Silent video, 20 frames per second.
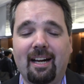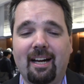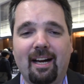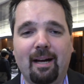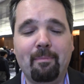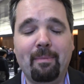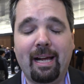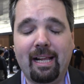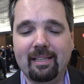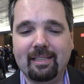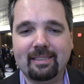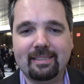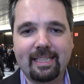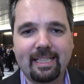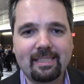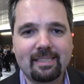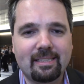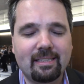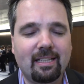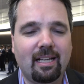Uh, I'm Helge
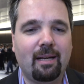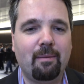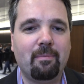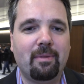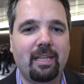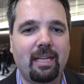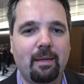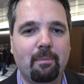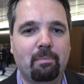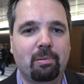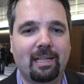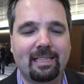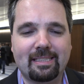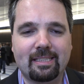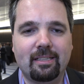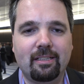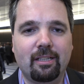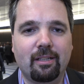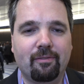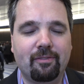Seetzen, I'm the
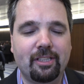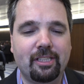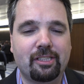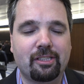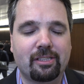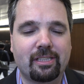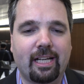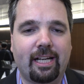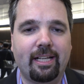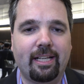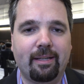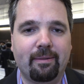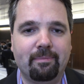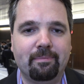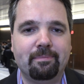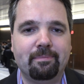president of the society.